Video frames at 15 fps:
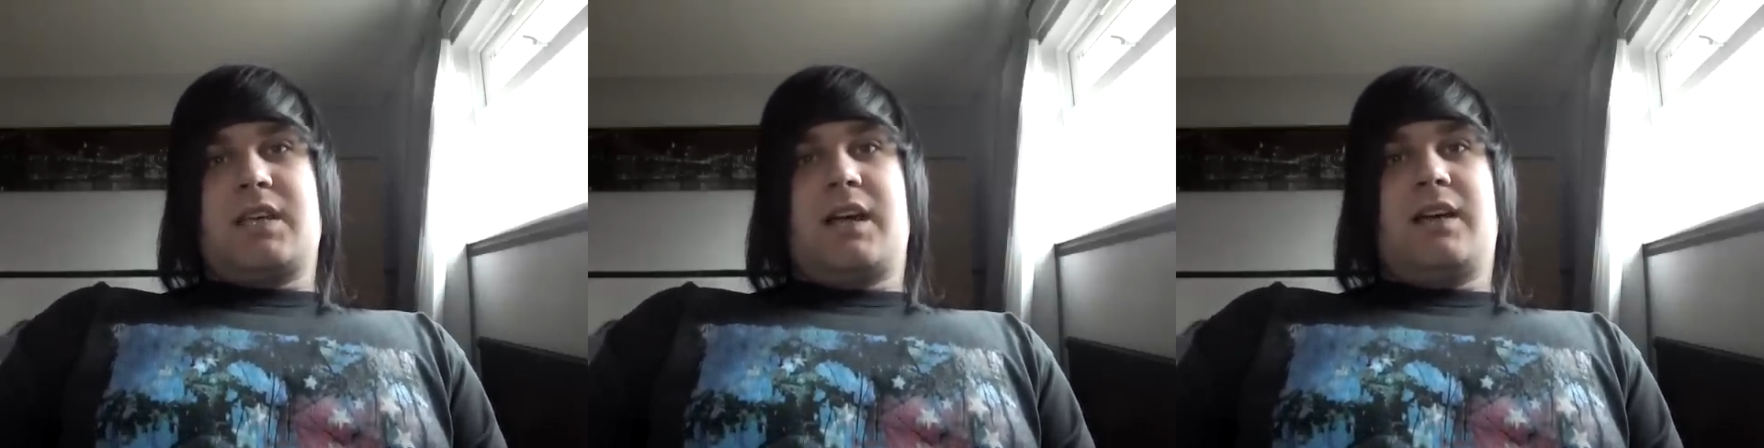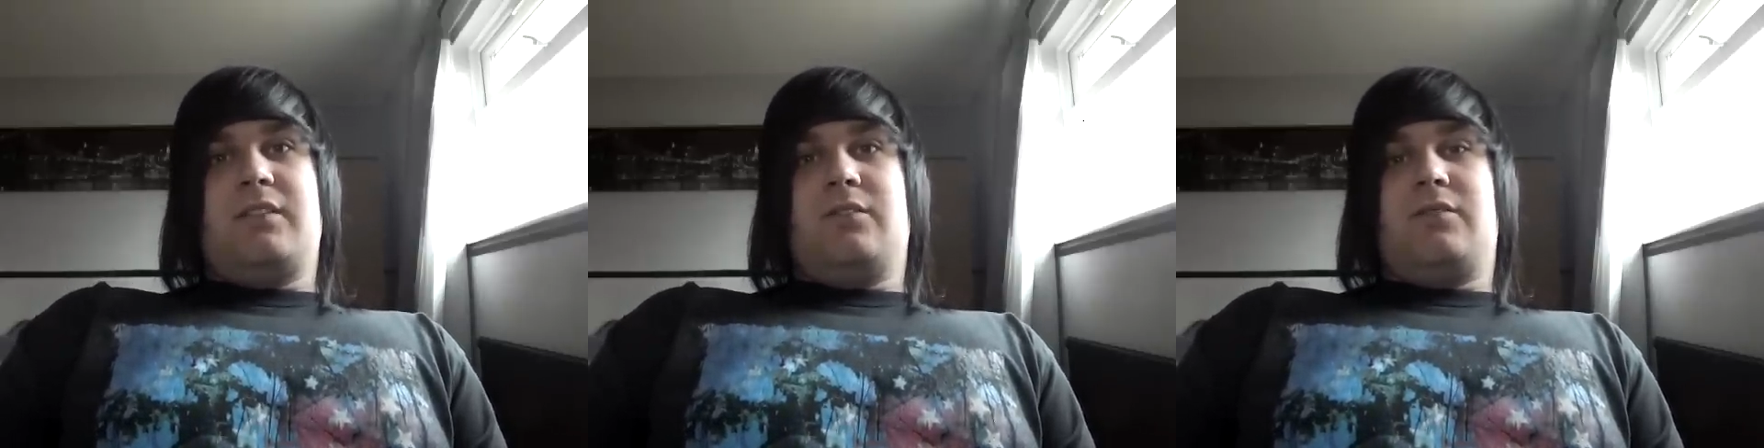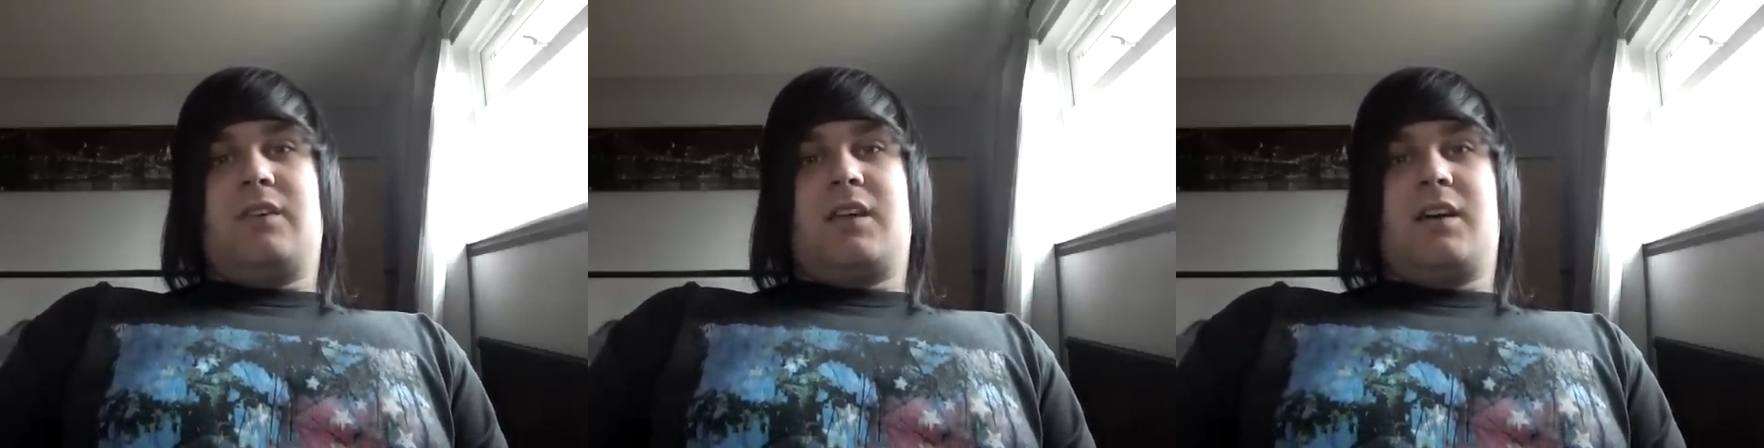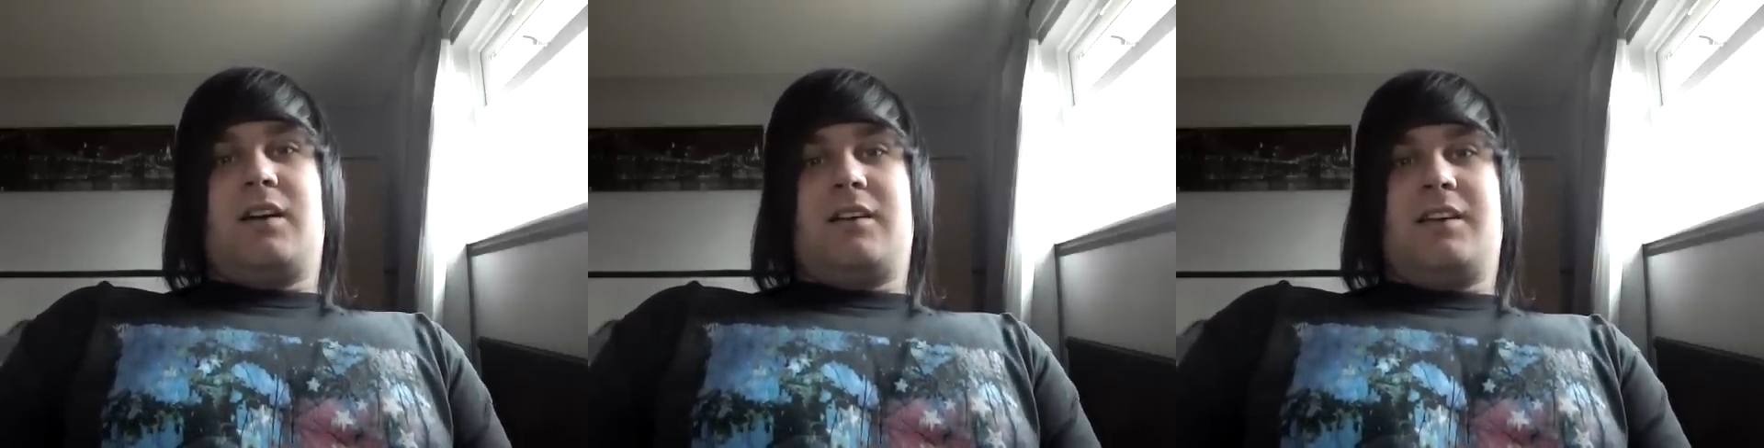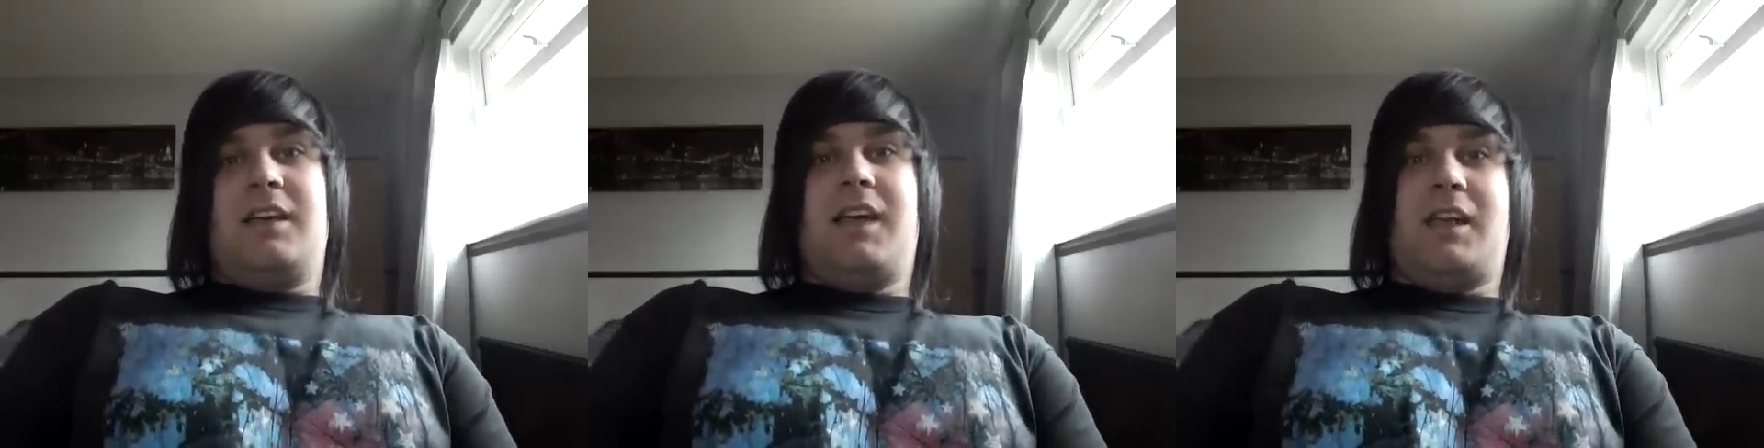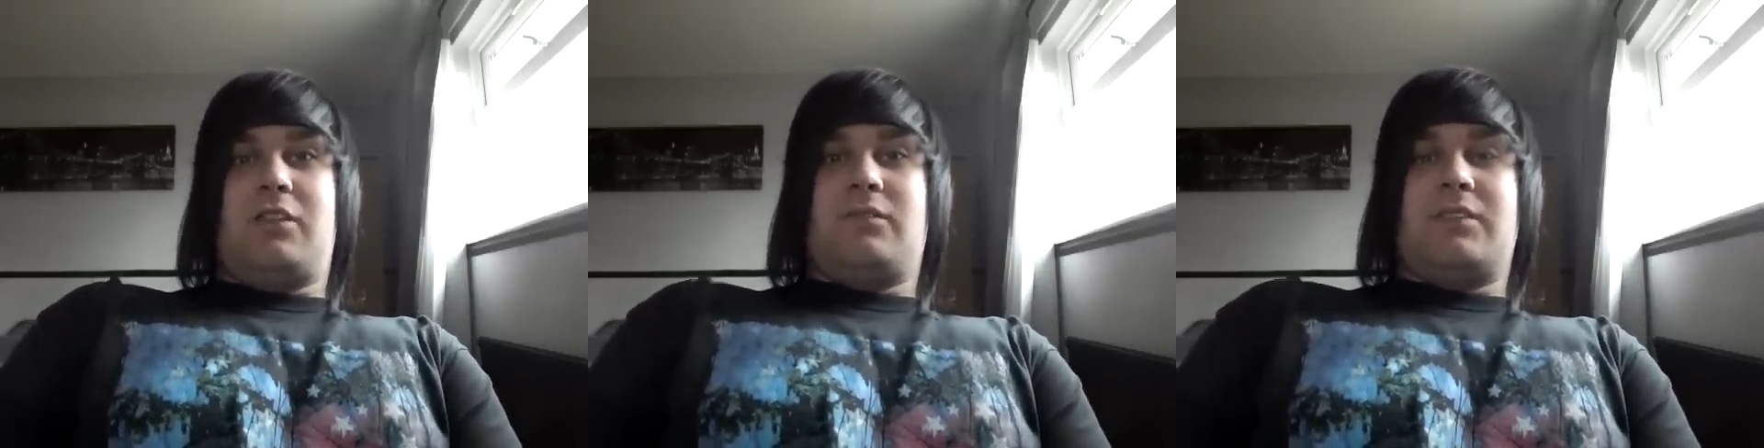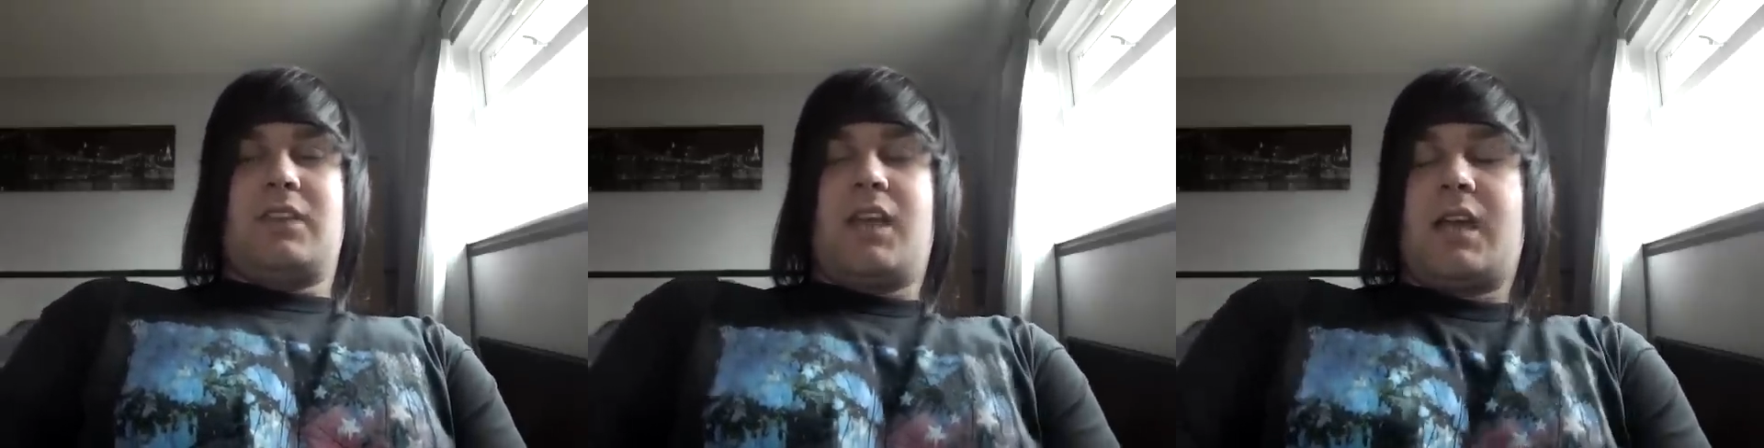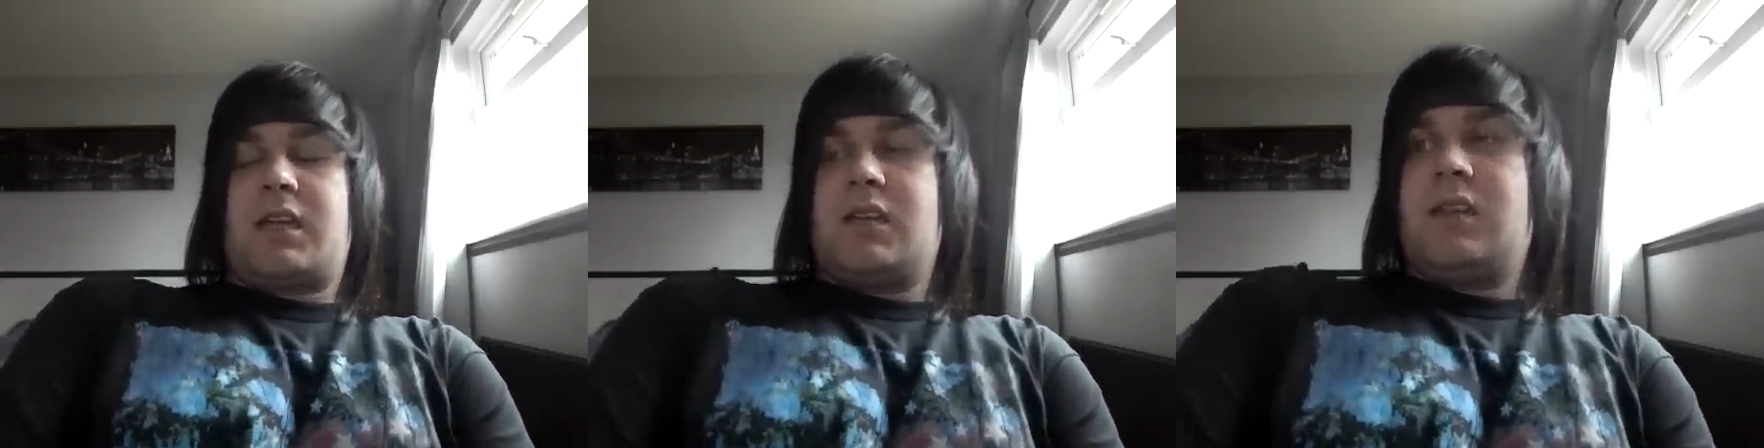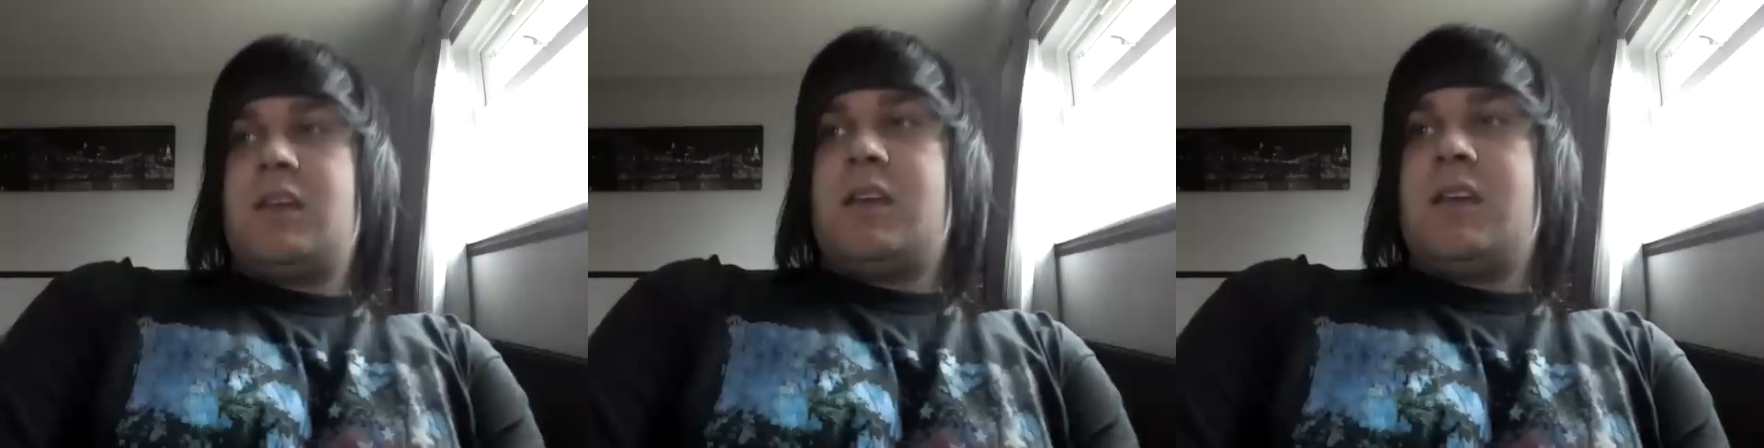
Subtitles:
I love the card. I love the deck.